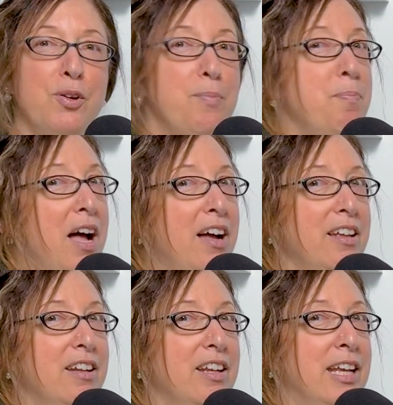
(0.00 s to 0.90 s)
but
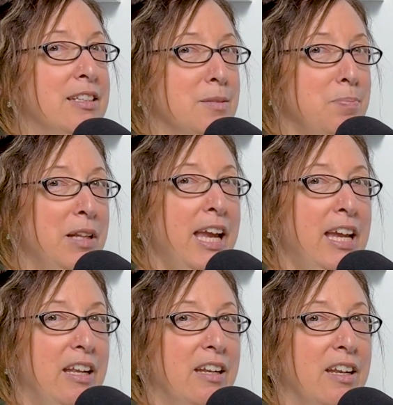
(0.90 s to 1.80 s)
it's
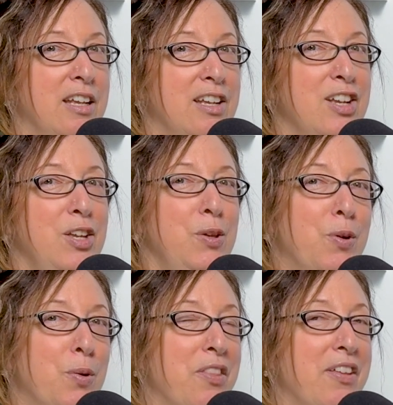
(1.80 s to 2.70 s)
plain. You go
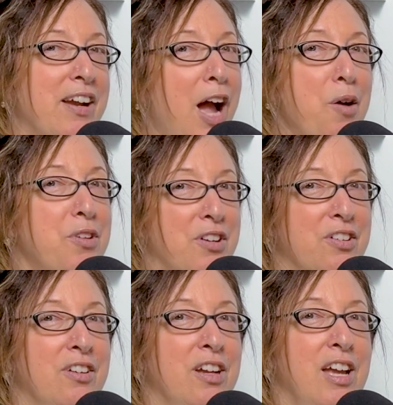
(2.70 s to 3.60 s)
to the counter
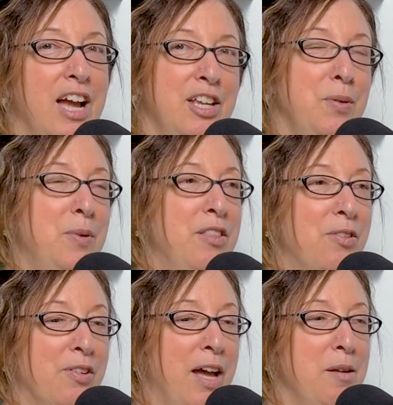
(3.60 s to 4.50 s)
and you either
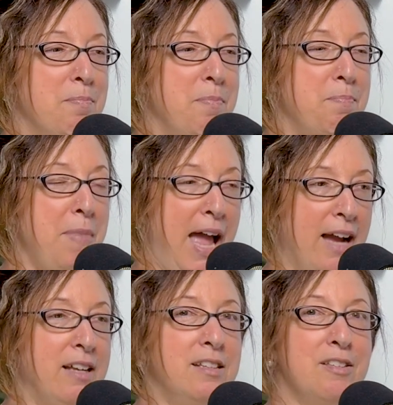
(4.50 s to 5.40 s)
get
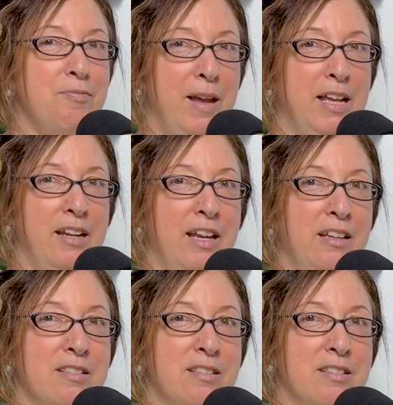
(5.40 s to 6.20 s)
packets of mayonnaise